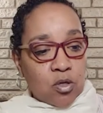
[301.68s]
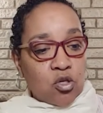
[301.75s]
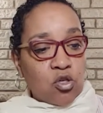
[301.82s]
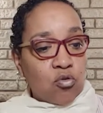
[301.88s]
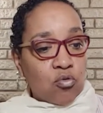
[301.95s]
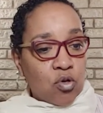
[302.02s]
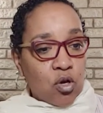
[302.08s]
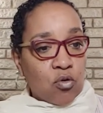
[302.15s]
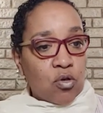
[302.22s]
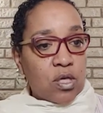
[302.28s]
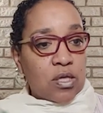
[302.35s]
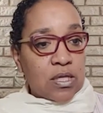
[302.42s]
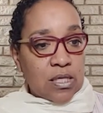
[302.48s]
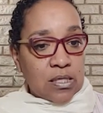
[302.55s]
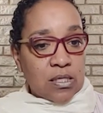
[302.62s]
but you know
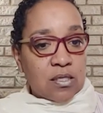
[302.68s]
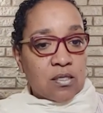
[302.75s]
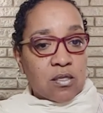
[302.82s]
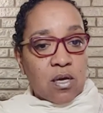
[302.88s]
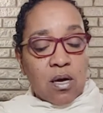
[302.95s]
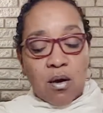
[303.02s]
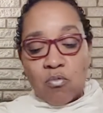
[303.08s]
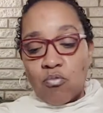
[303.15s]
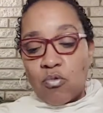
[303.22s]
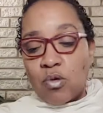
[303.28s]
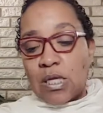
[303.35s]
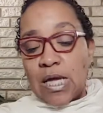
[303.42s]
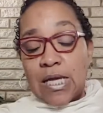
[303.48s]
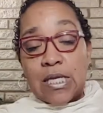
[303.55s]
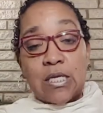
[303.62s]
that this is uh,
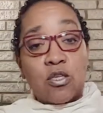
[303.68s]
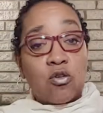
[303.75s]
related